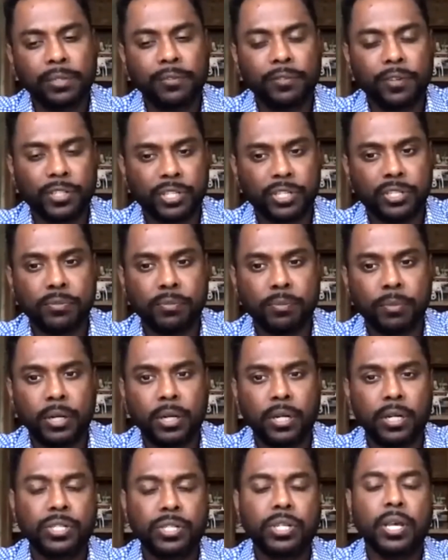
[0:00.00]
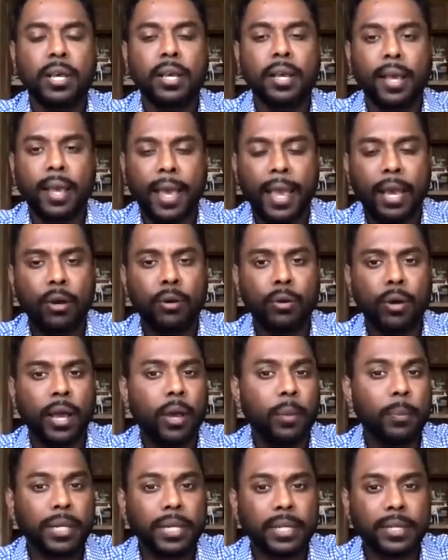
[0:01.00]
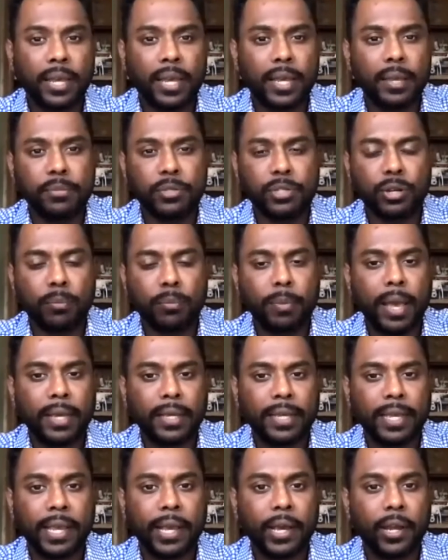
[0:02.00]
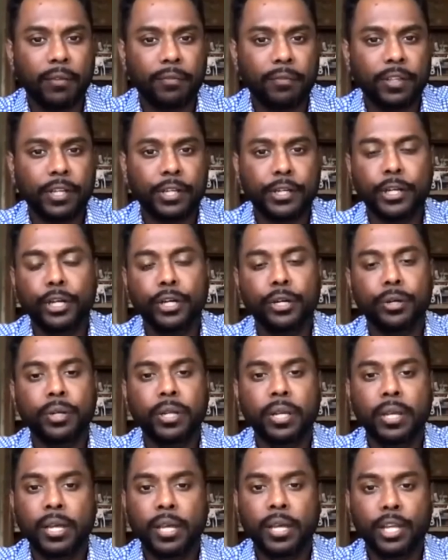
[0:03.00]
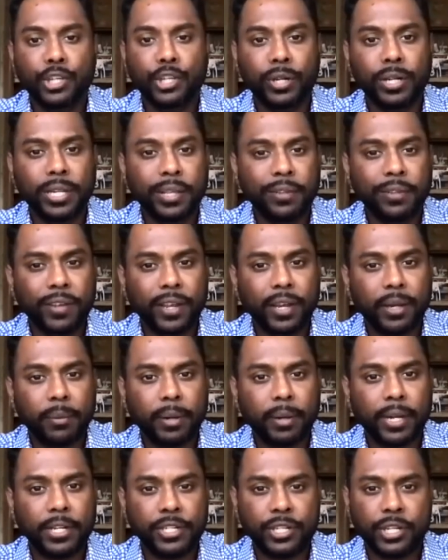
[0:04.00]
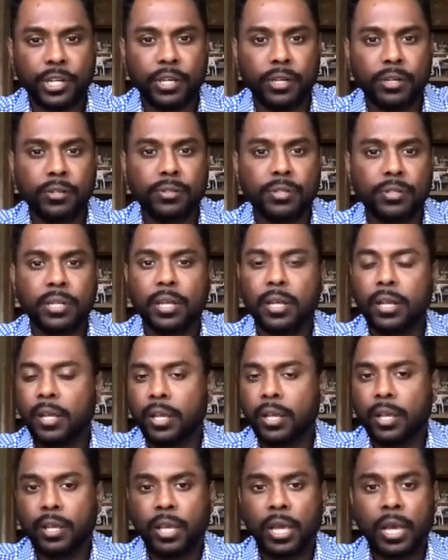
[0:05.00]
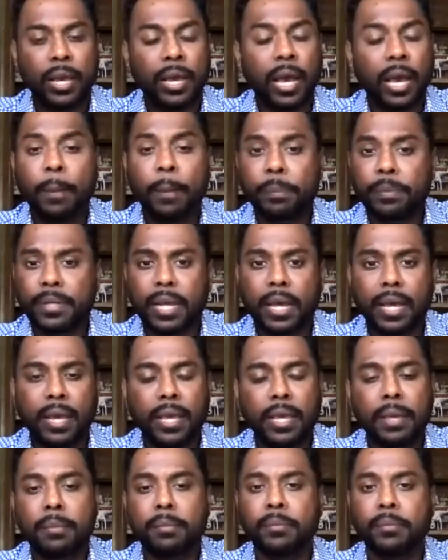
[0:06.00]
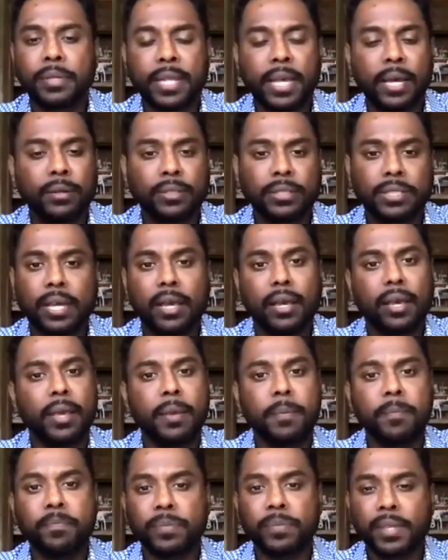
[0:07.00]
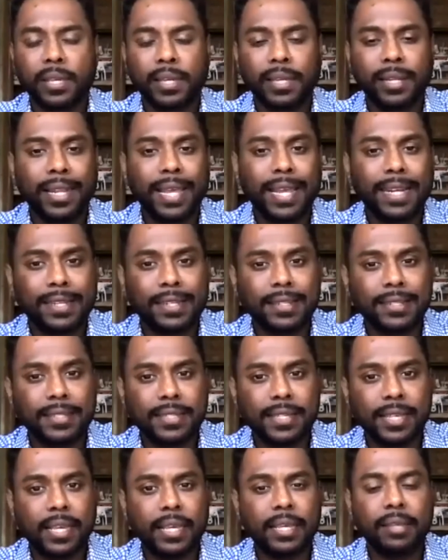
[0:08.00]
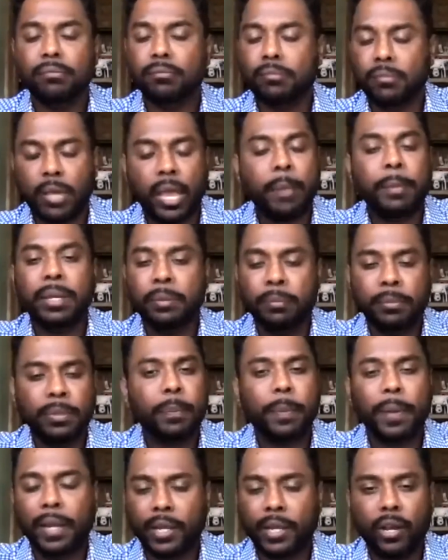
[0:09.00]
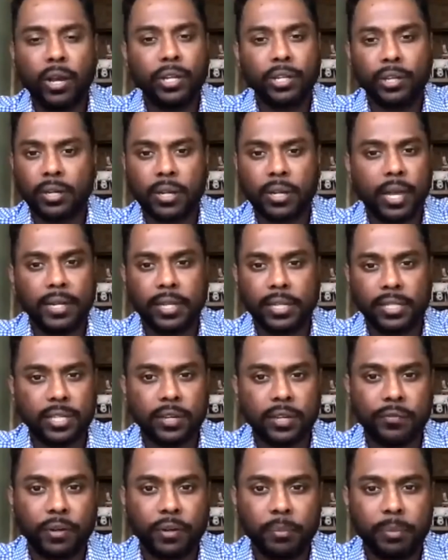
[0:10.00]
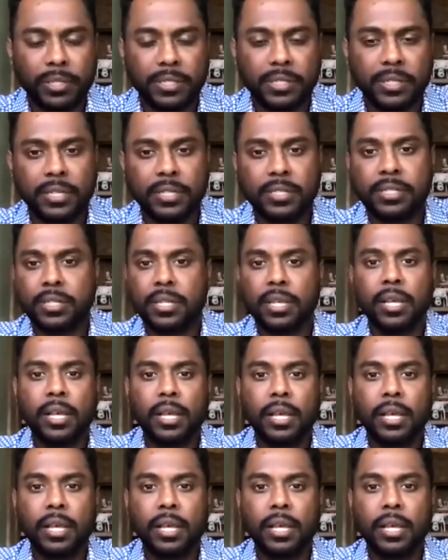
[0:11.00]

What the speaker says: versus merge, how many times you're backing out of the code, your defect ratios, uptime, downtime, latency. I mean, depending on your context of your business,